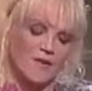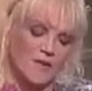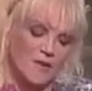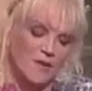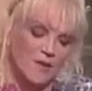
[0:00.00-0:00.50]
Okay.
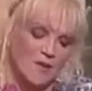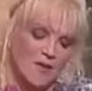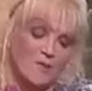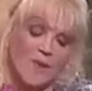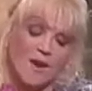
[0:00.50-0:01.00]

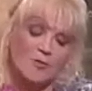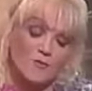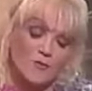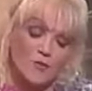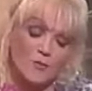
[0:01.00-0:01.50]

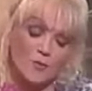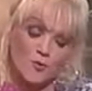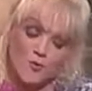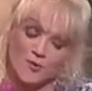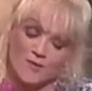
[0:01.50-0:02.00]
Powerful
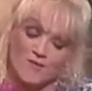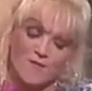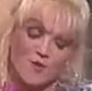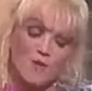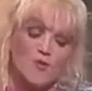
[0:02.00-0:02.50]
person,
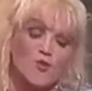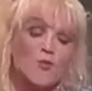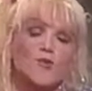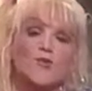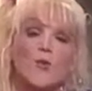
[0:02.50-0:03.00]
very. You know
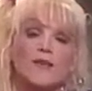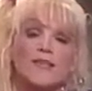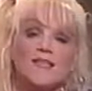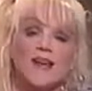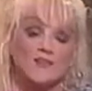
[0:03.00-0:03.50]
what you want
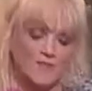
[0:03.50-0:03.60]
in life.